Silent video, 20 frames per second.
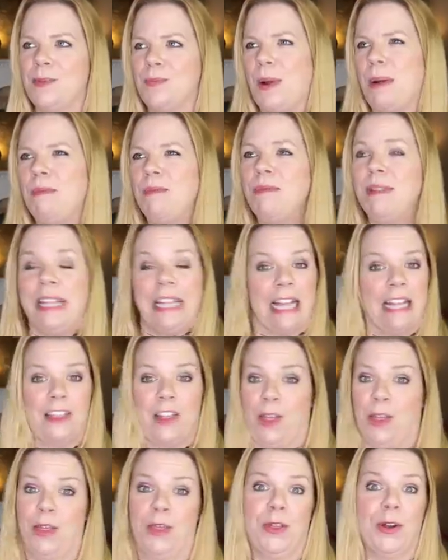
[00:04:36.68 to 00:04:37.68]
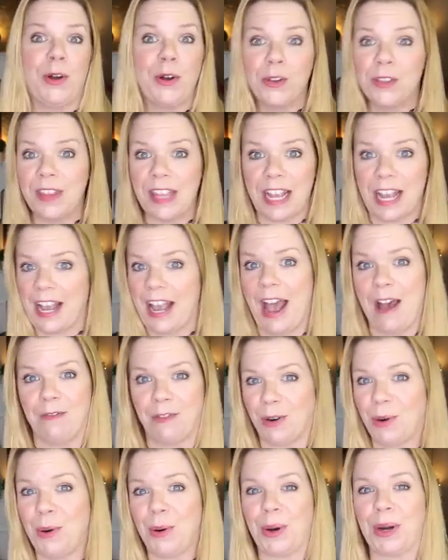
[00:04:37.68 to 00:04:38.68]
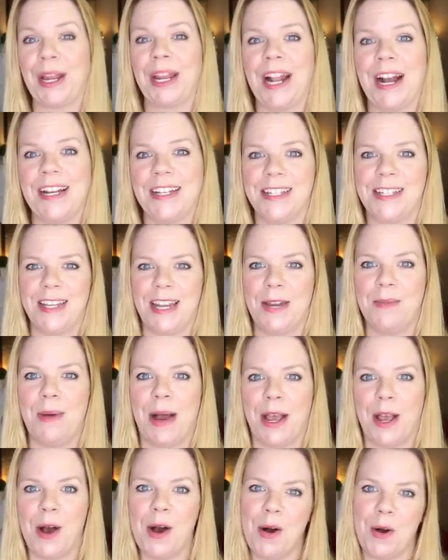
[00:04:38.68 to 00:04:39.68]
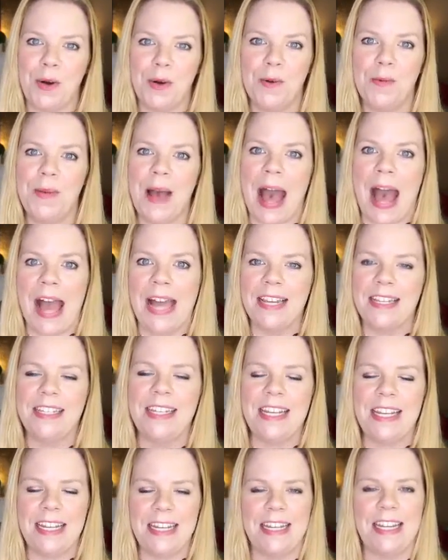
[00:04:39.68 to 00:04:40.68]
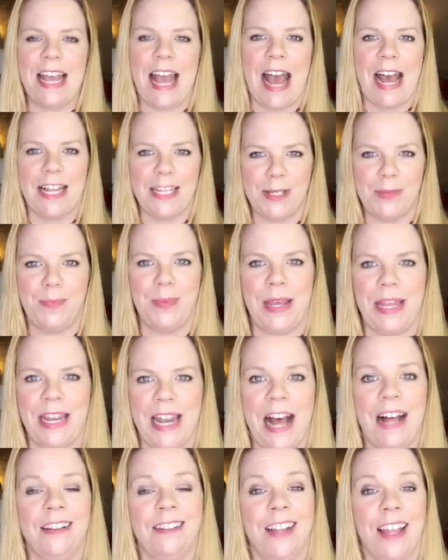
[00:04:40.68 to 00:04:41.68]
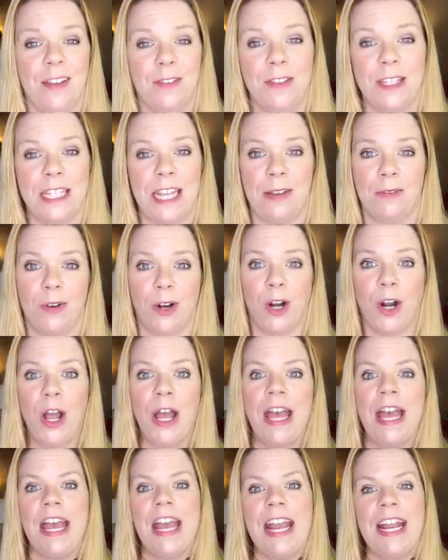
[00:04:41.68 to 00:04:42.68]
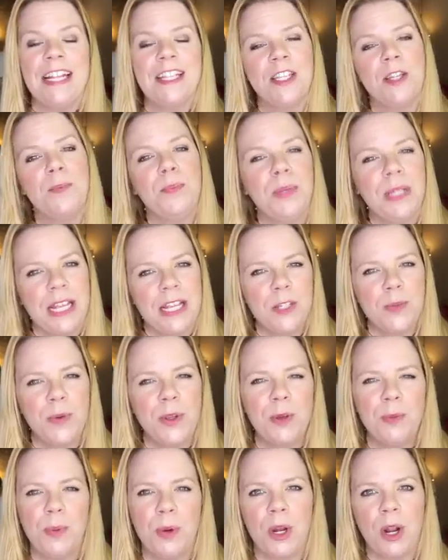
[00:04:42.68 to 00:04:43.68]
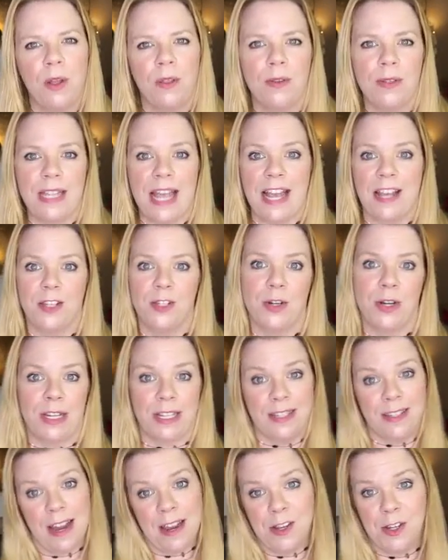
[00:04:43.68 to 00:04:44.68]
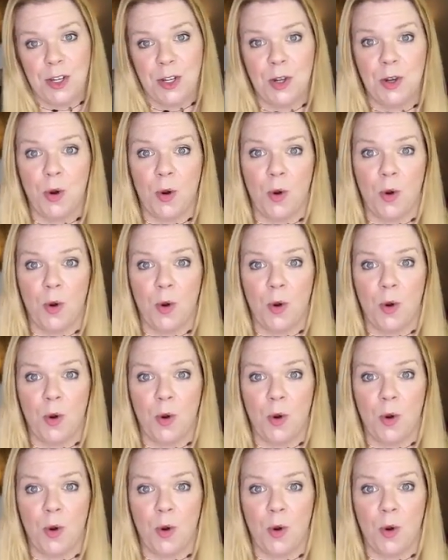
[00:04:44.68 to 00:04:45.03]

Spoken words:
is probably like the 3rd thing I ever organized in my home, and it has been a lifesaver. It's the place where you put all those extra extension